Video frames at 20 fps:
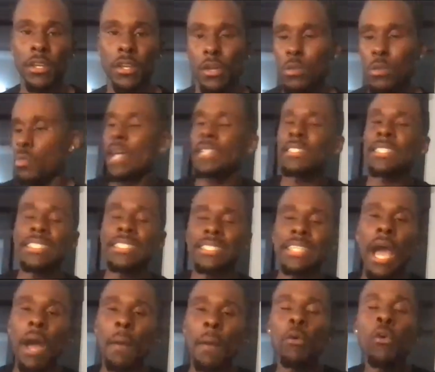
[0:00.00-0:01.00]
When I say
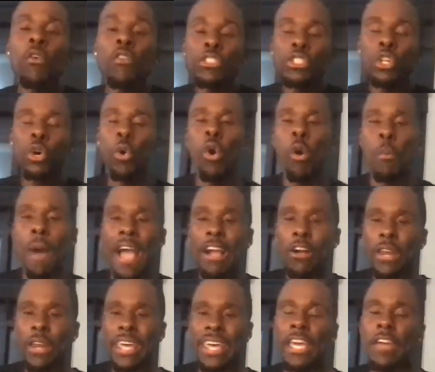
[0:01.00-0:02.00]
top movers, who am I
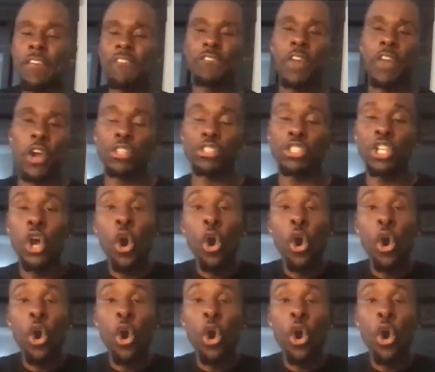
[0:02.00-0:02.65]
going to hit first?